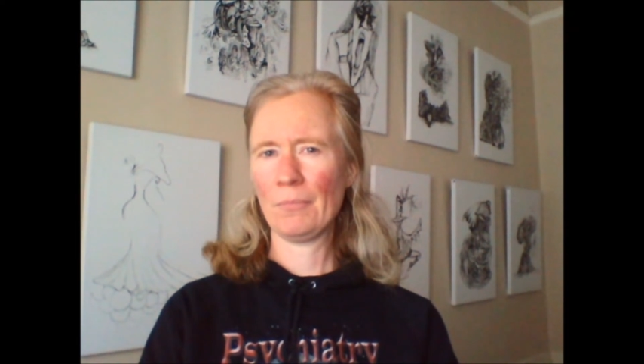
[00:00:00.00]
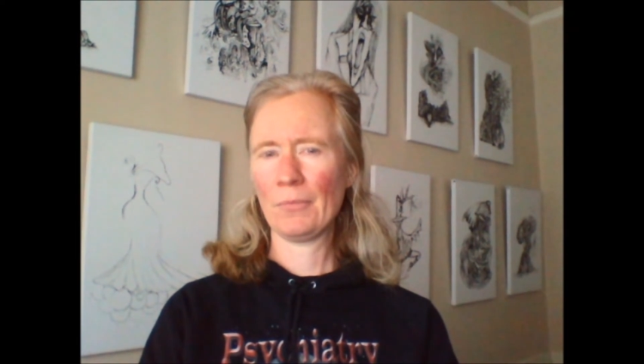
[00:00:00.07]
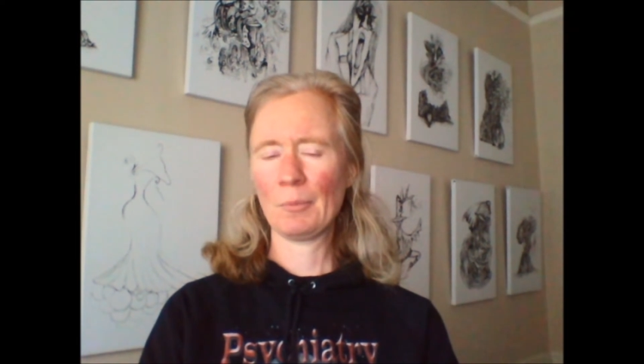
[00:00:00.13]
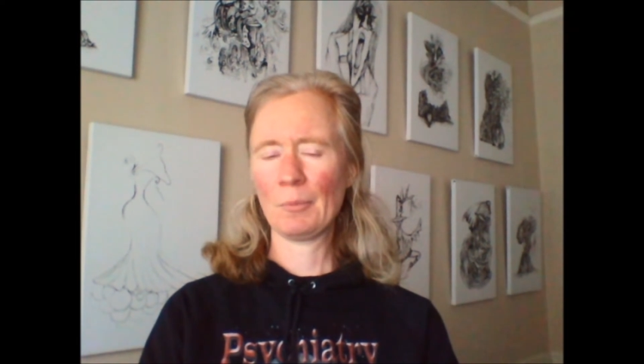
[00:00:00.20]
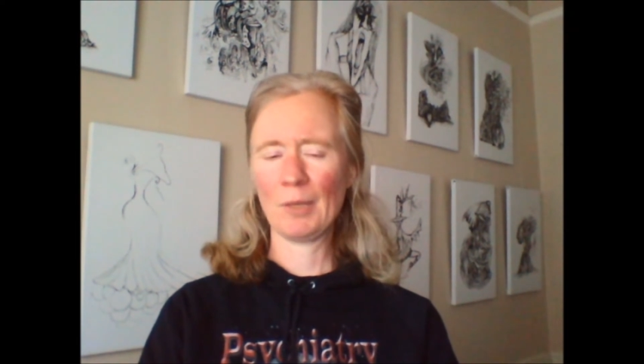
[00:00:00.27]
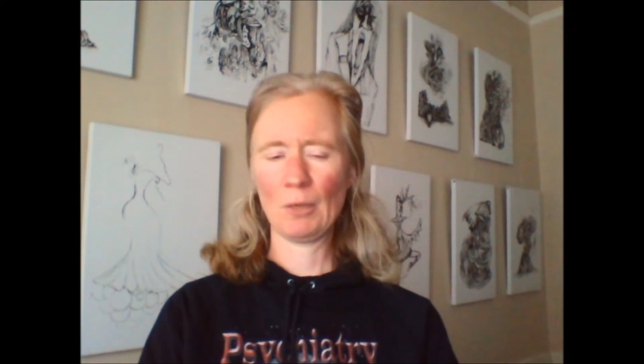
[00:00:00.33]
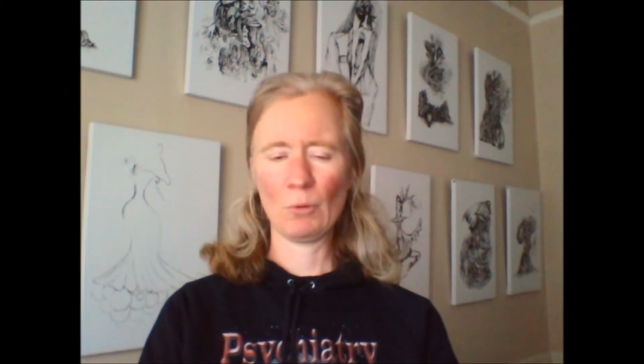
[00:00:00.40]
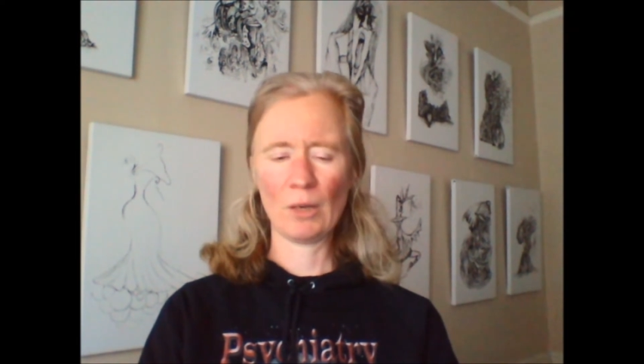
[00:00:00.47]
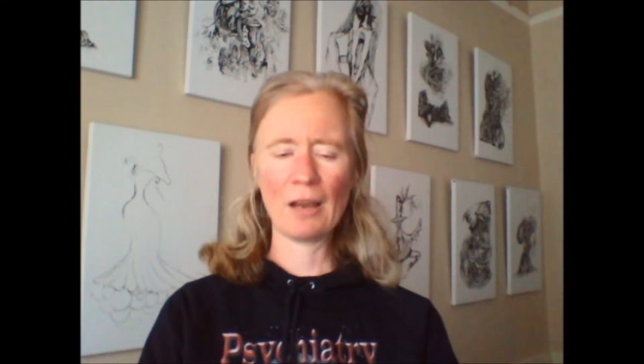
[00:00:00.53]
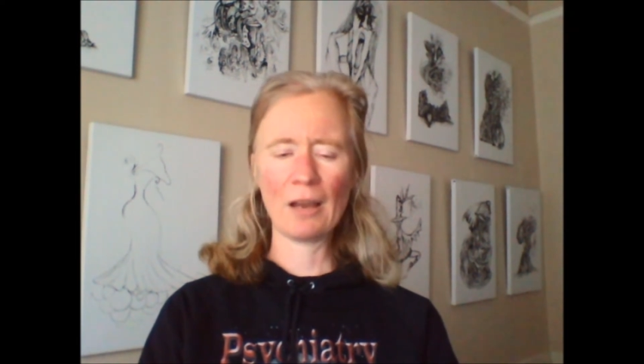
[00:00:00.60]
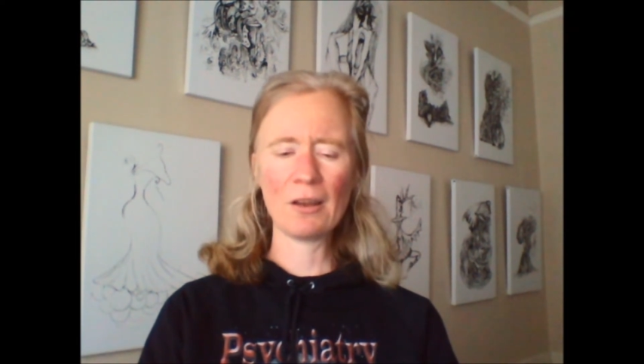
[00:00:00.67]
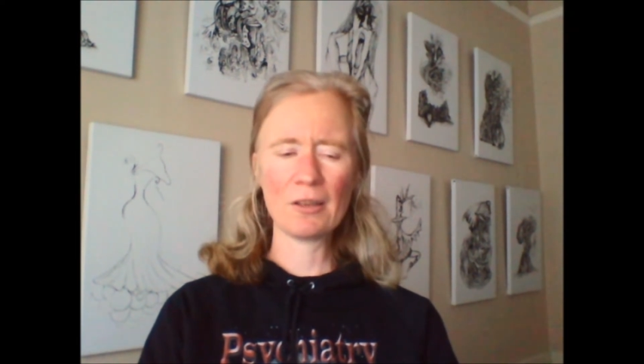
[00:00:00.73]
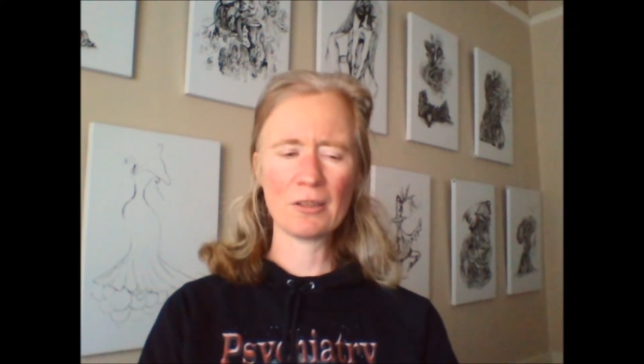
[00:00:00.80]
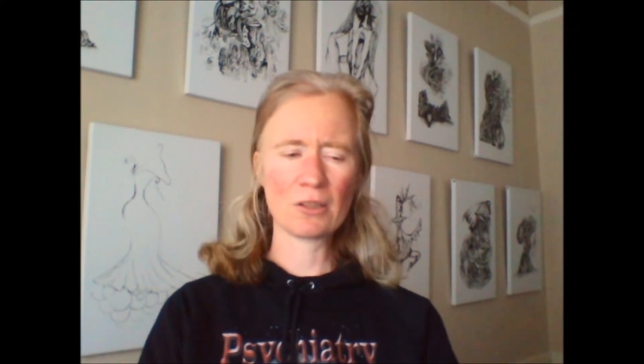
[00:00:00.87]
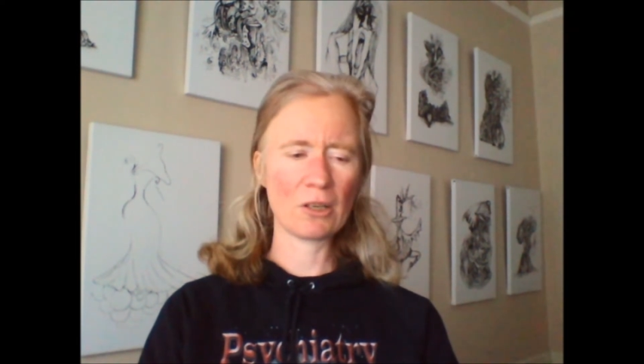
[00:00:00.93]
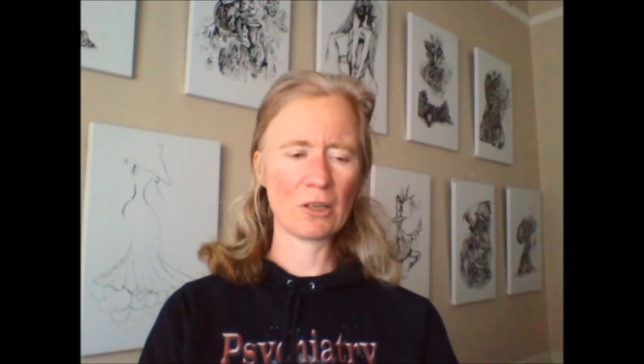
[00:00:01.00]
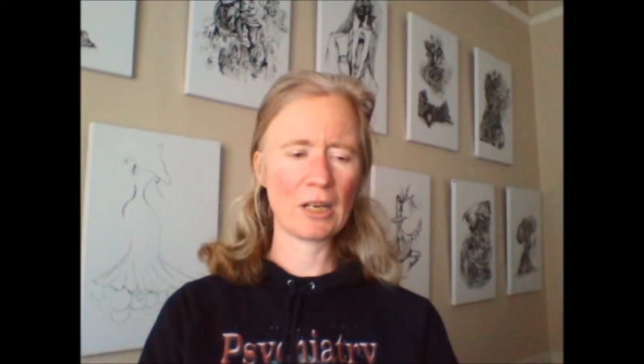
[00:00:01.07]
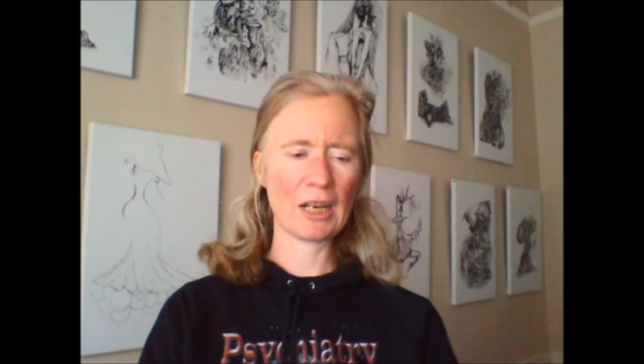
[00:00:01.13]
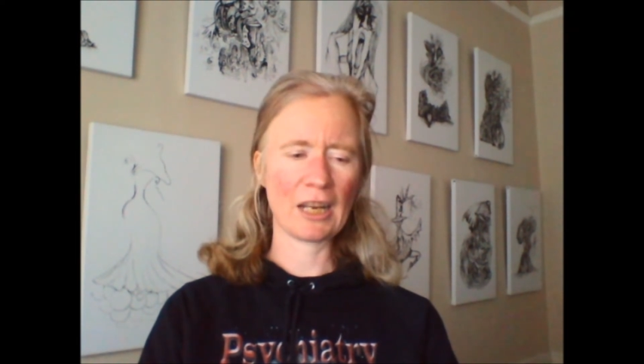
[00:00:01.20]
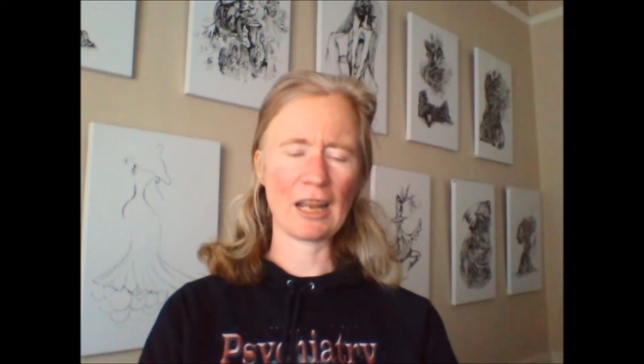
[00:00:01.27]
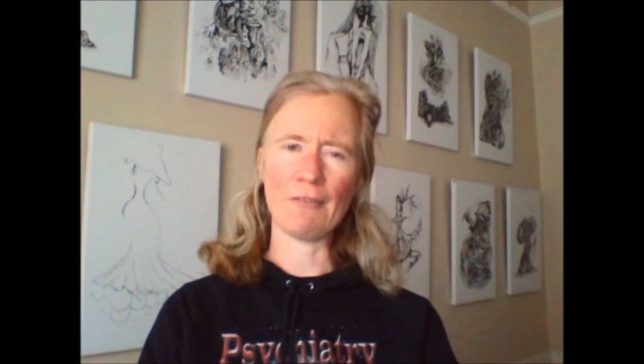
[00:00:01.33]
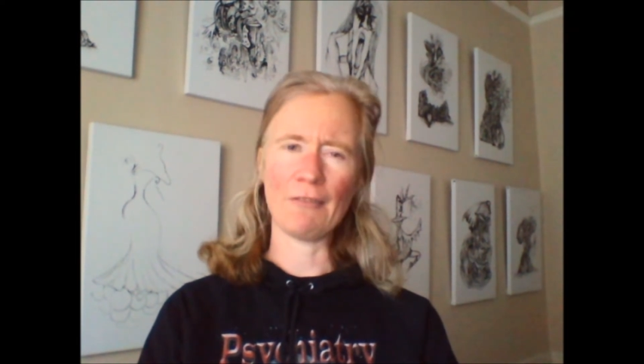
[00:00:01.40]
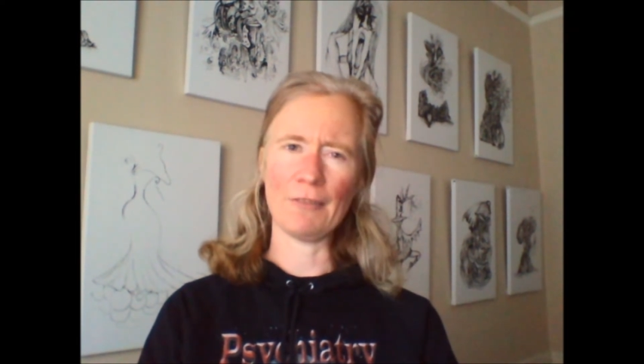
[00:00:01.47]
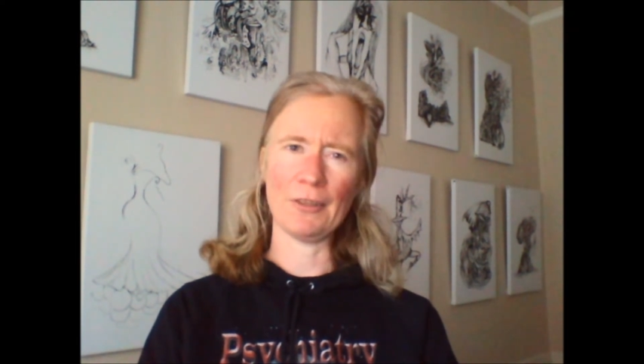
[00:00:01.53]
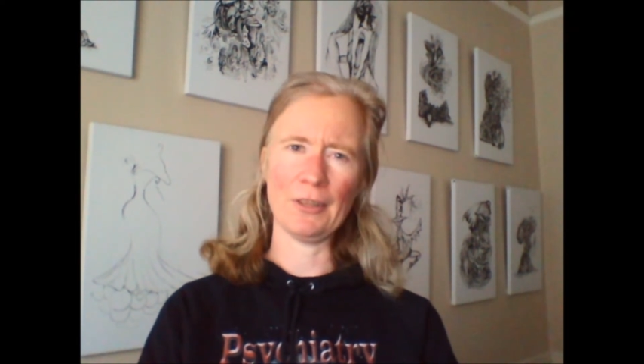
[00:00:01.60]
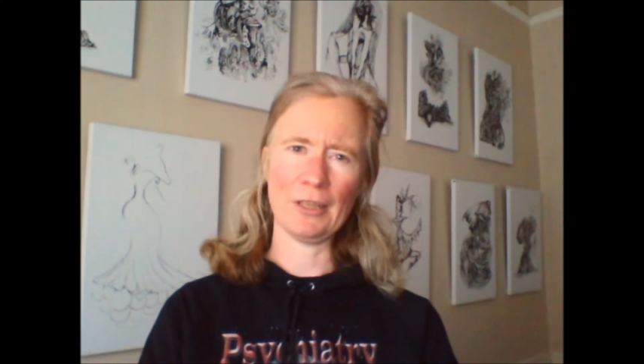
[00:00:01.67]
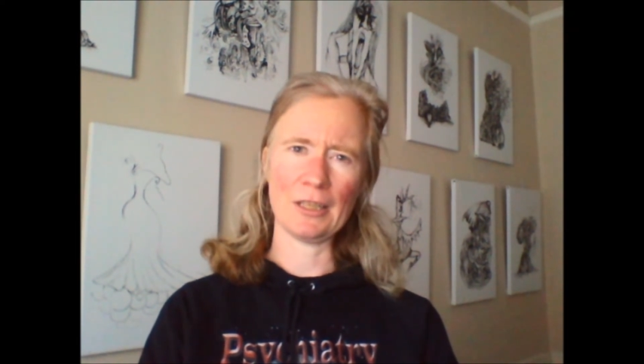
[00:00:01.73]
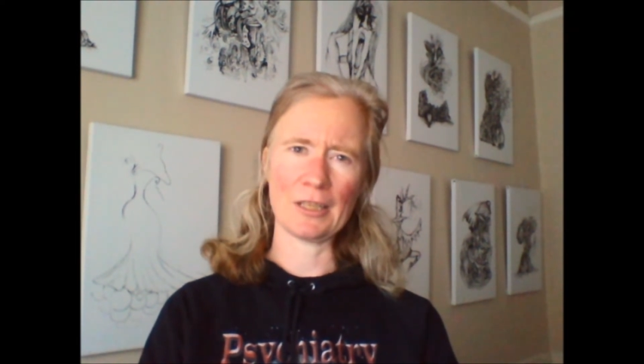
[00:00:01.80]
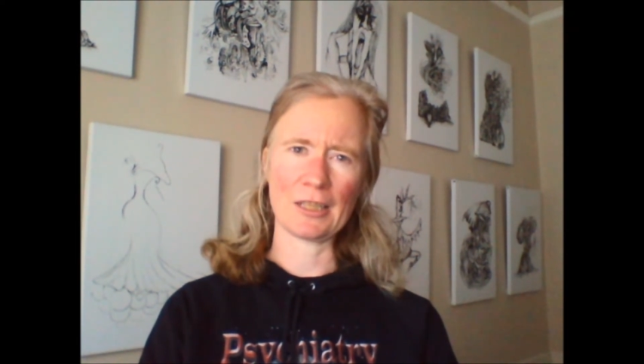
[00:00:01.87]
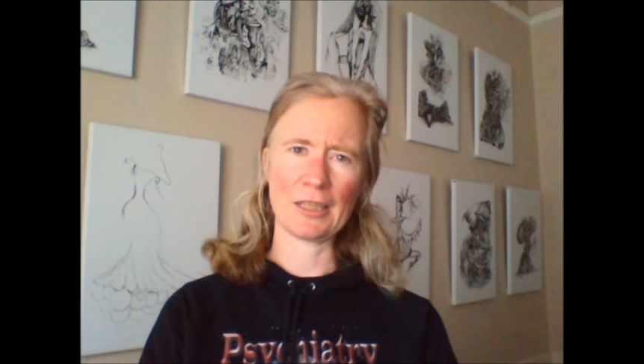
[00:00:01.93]
no matter how you try to cover
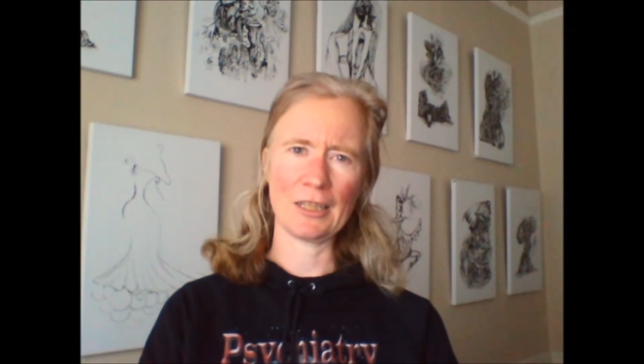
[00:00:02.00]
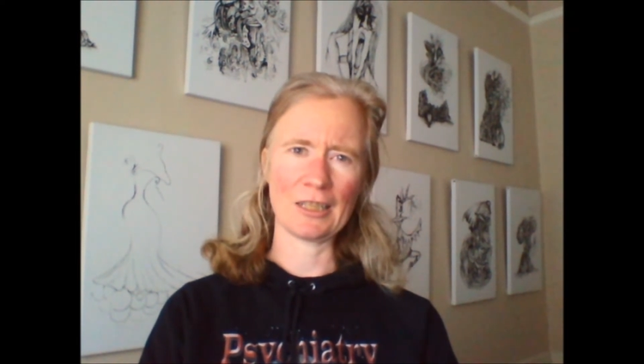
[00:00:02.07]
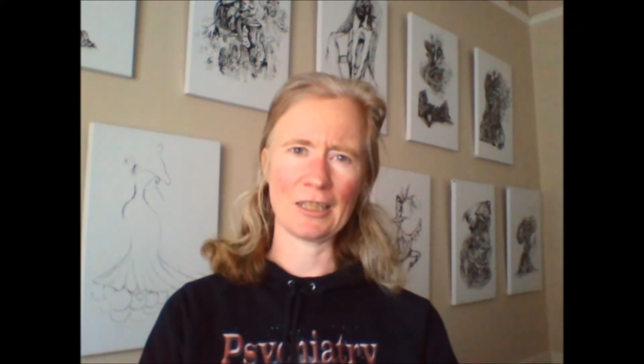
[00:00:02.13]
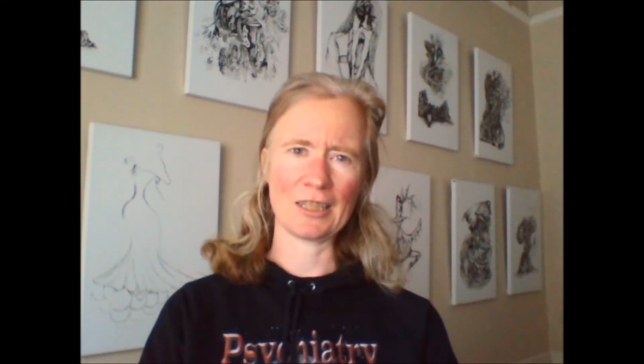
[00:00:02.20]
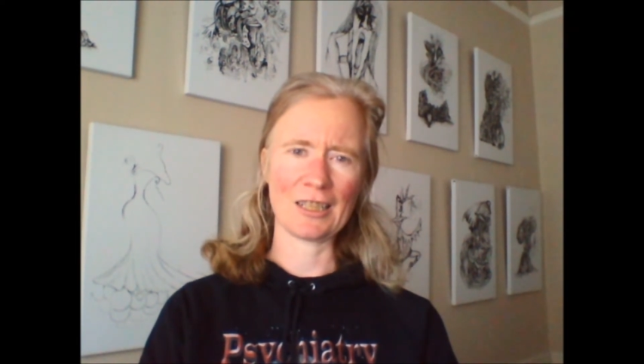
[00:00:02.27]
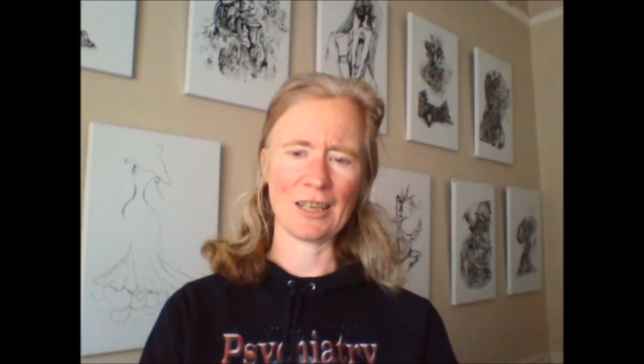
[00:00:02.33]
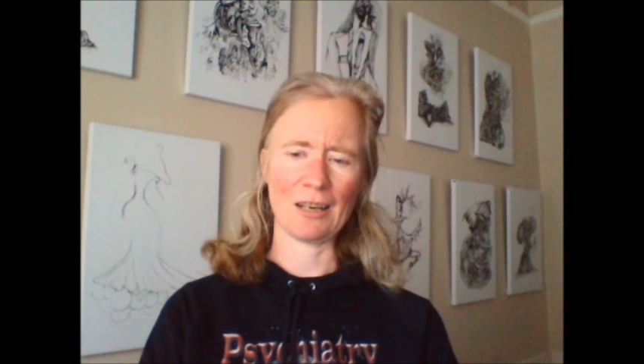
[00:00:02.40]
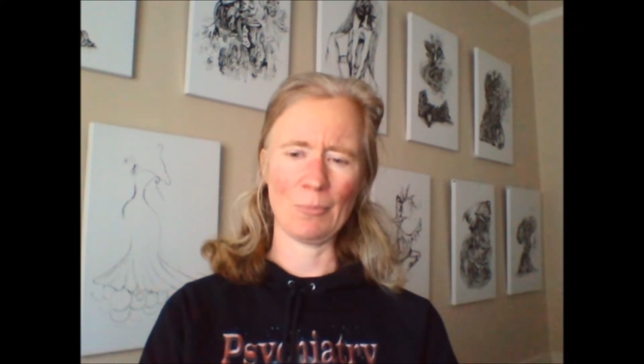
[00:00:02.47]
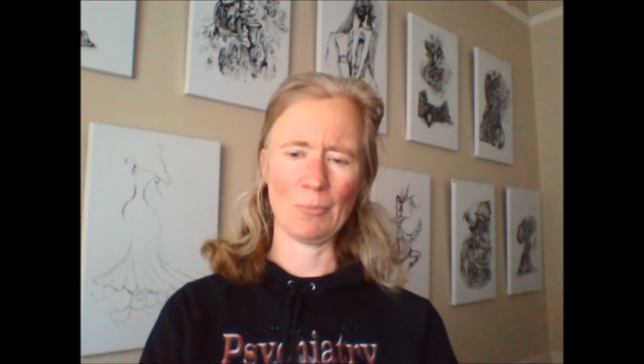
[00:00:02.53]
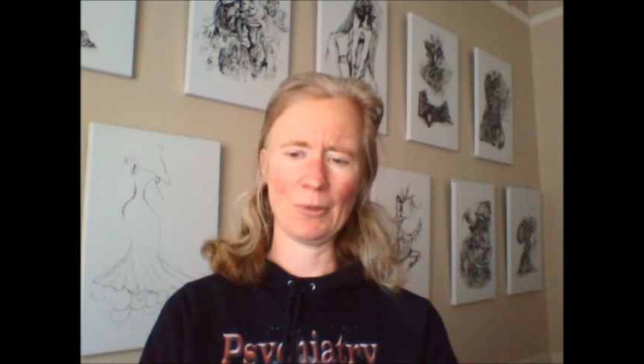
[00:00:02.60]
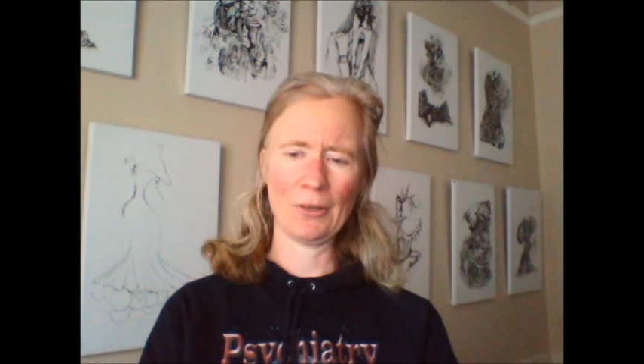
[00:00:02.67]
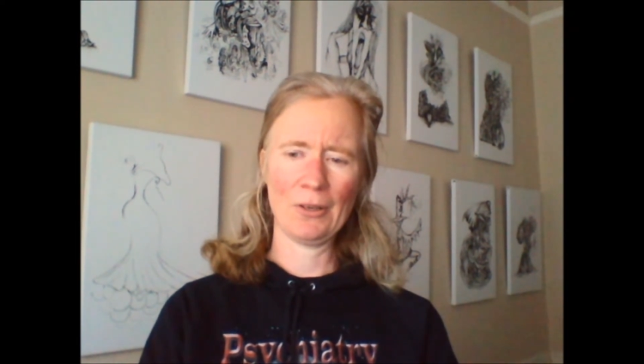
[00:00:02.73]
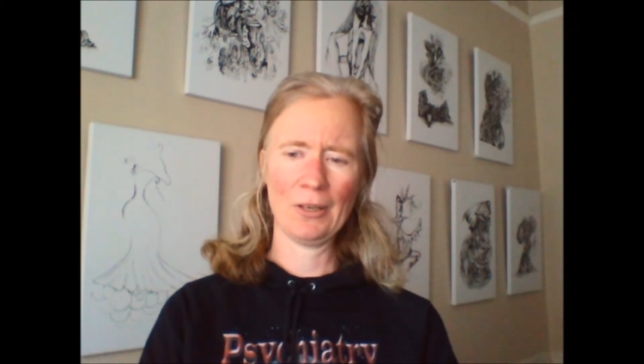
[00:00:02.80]
these things up,